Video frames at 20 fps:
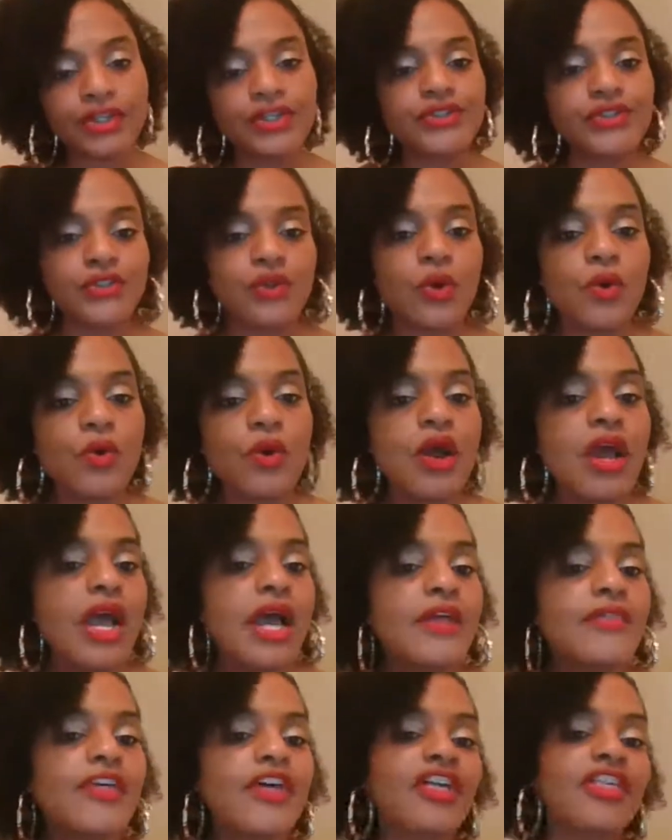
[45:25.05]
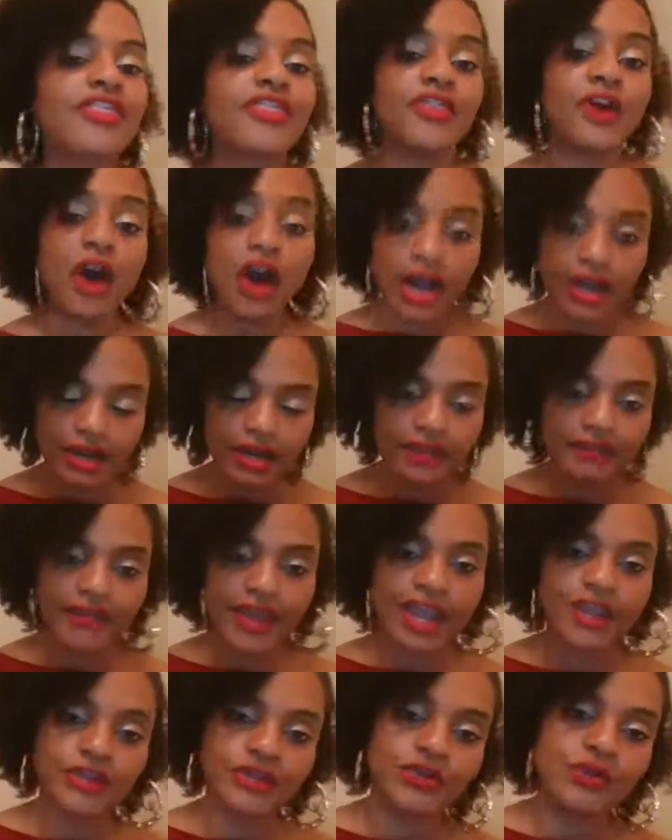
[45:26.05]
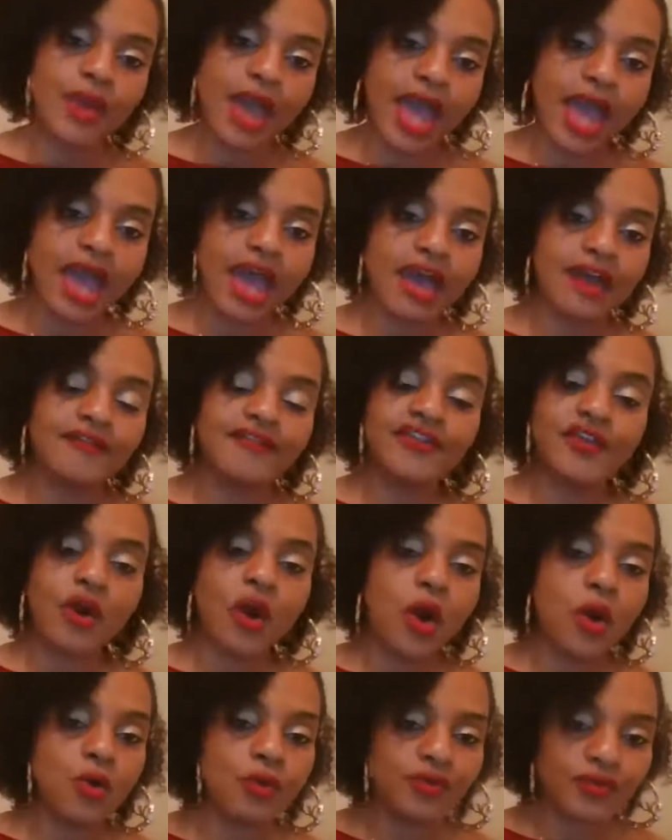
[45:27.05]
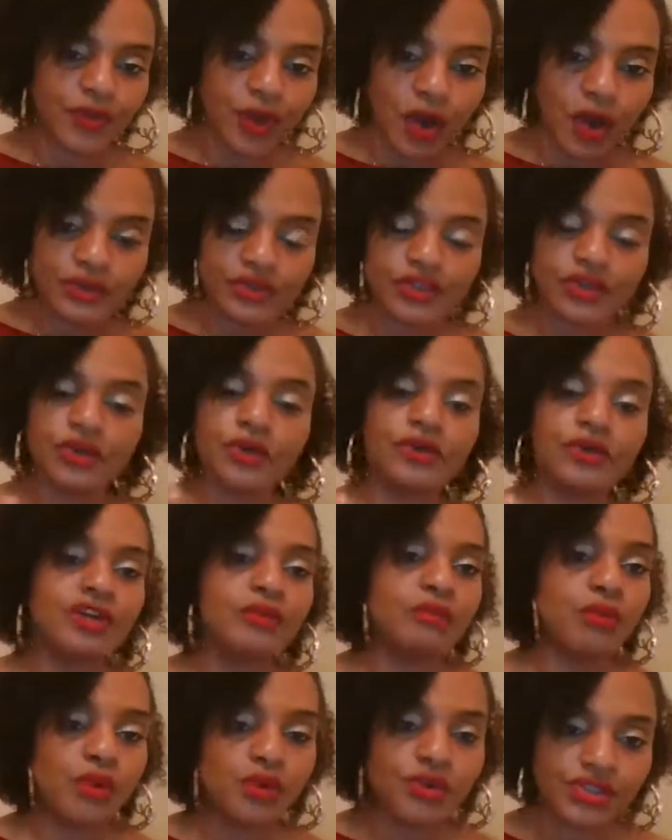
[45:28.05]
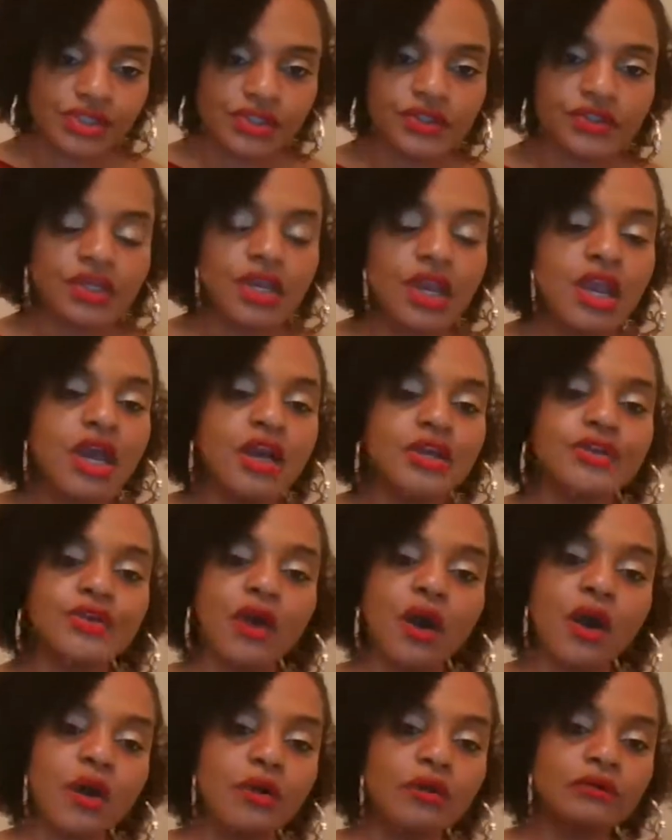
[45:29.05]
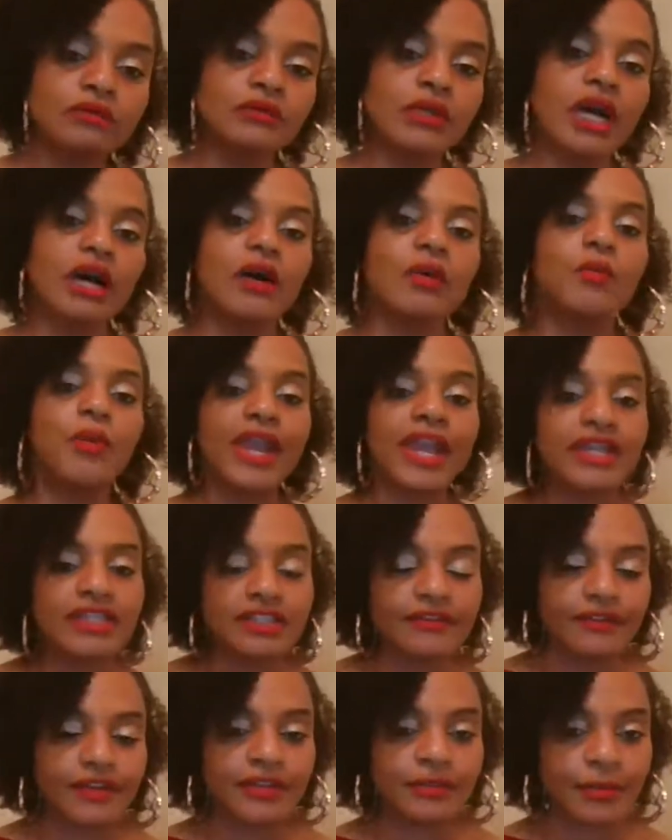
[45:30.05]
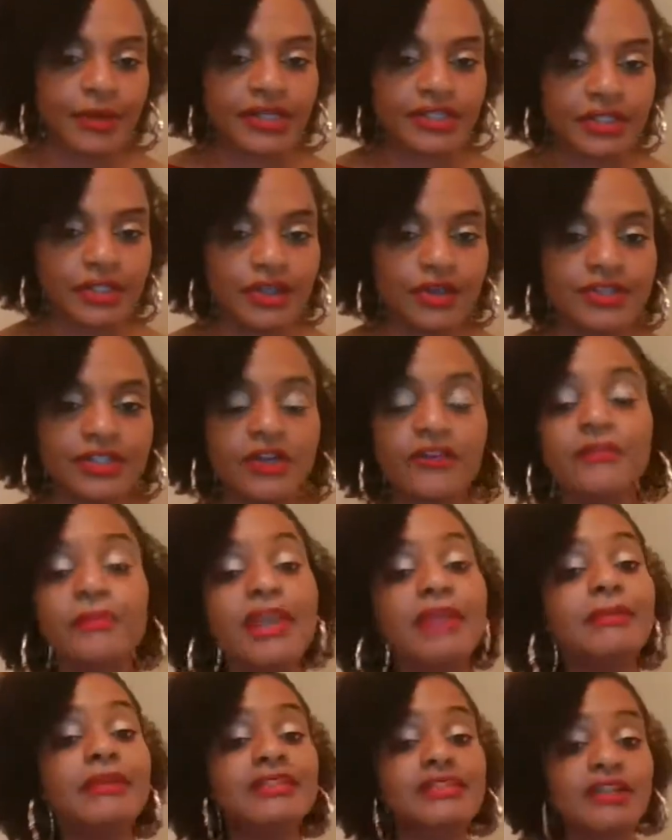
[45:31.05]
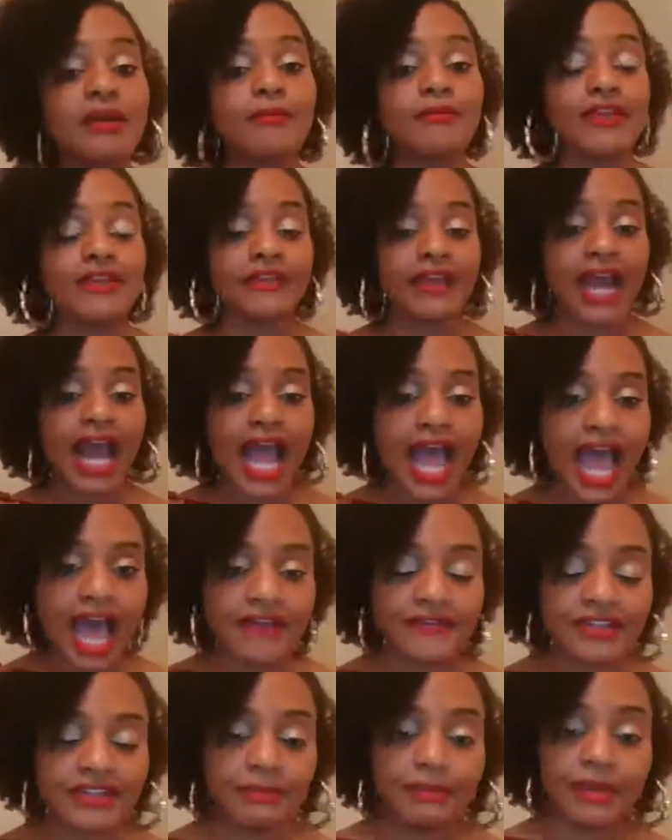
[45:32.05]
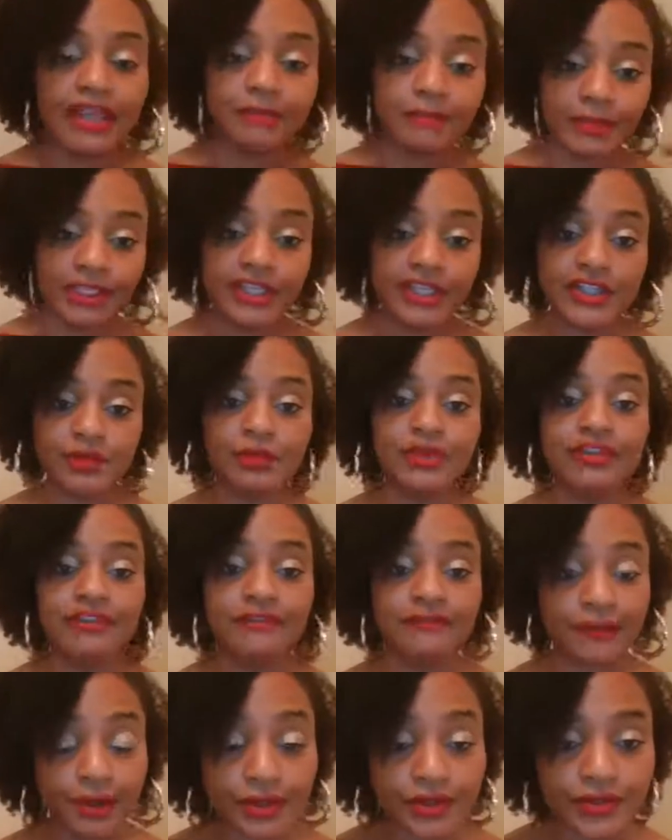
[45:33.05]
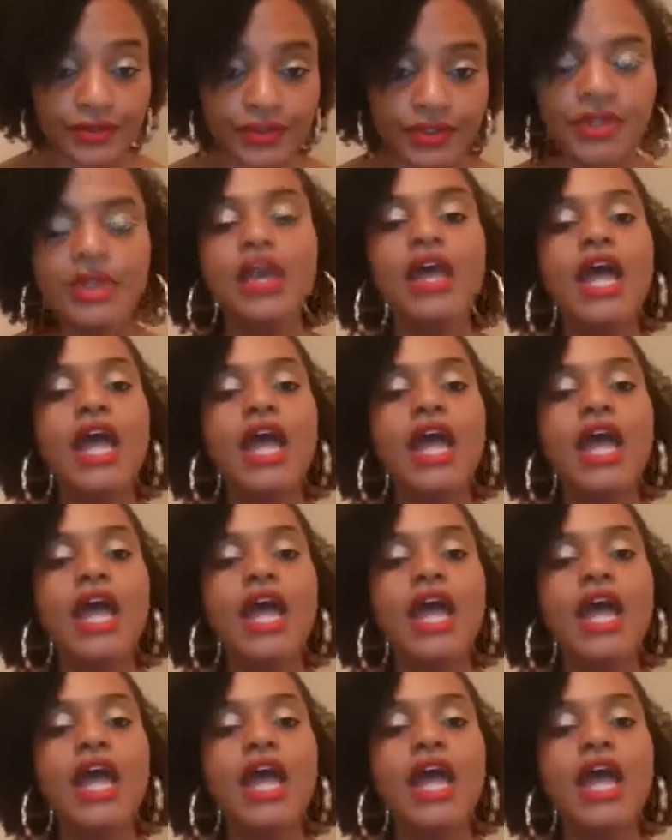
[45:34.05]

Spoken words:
And so the thought that you have your own thoughts, your own emotions, your own ways of expressing yourself may be something that I have to make peace with first.